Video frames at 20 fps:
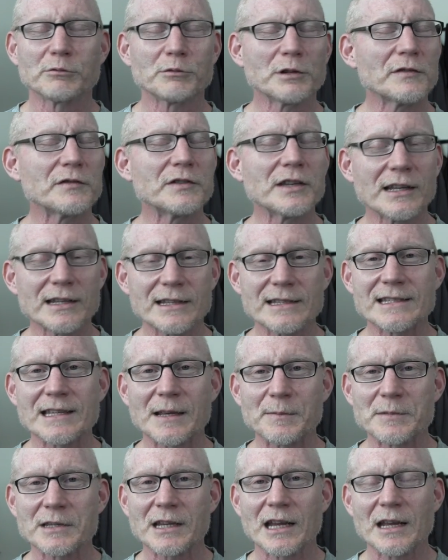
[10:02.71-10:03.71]
We've done it
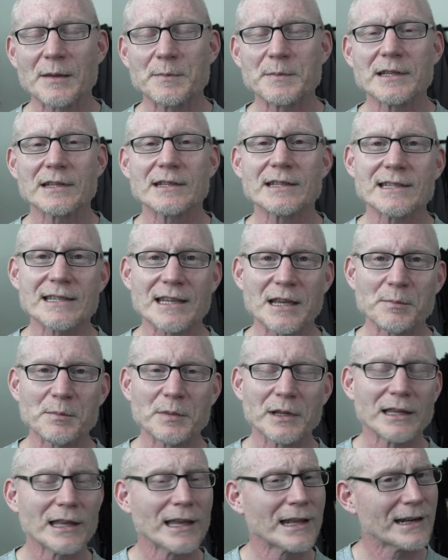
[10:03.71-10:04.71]
sometimes in
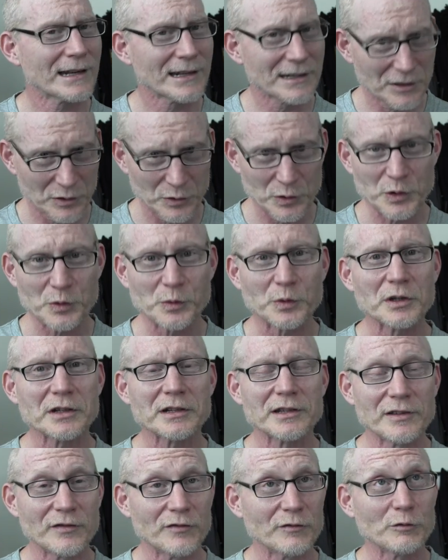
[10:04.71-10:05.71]
assembly, and I know you
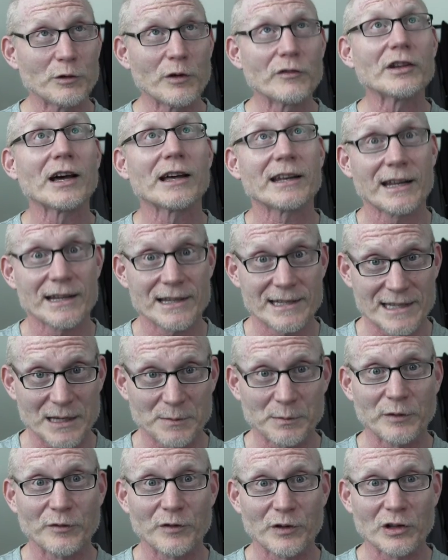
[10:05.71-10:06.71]
weren't, you, we've not had
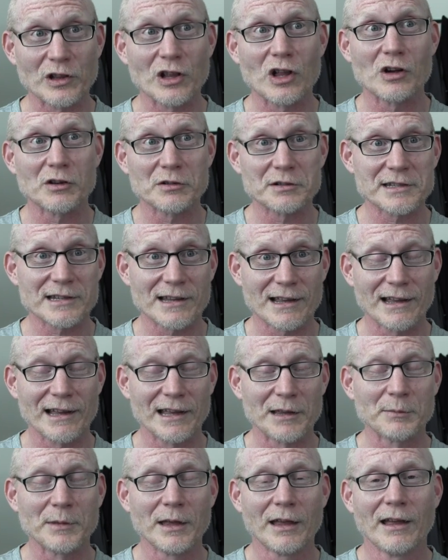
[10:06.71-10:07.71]
assembly for a long
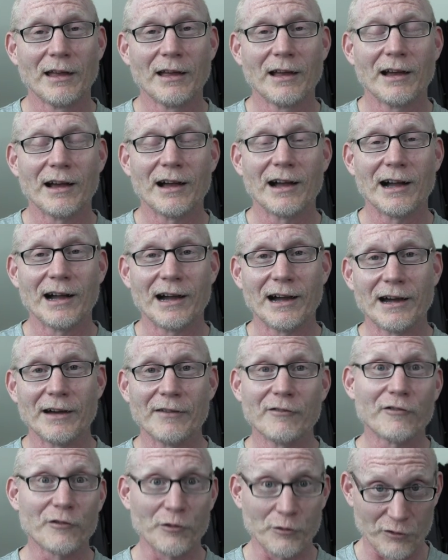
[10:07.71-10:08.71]
time
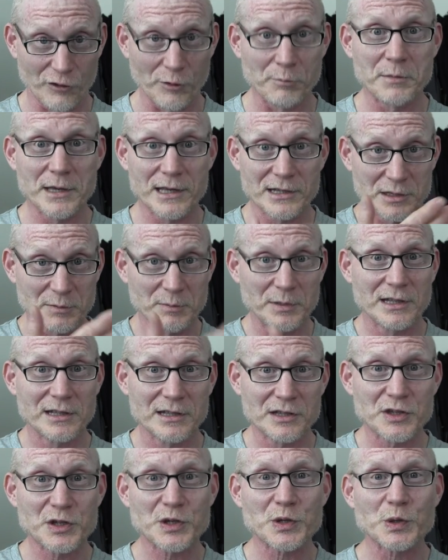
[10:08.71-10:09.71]
uh, for me to be
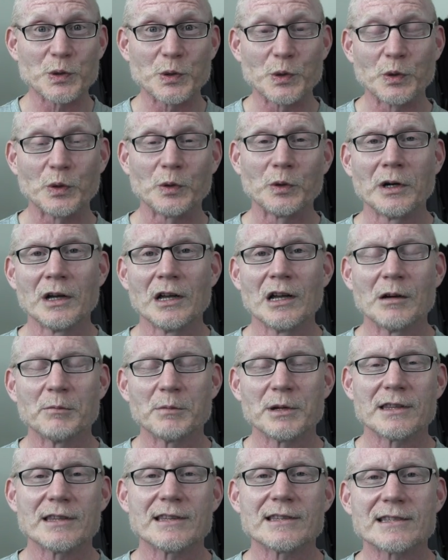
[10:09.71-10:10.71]
in school,
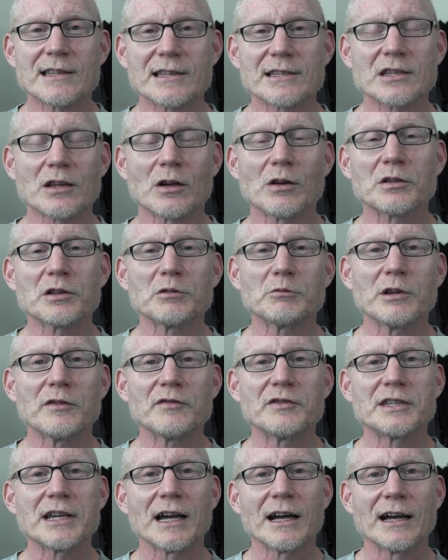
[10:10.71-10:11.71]
but this is a song that
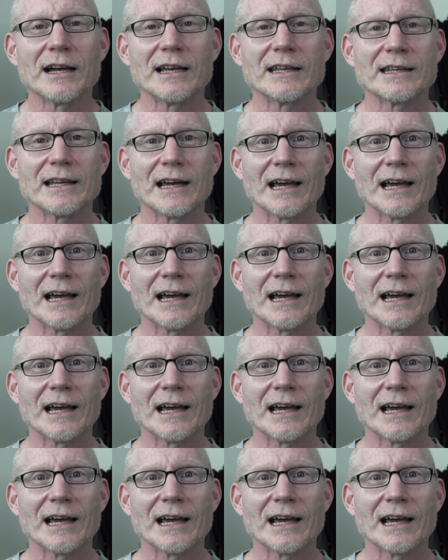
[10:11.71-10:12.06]
we've done.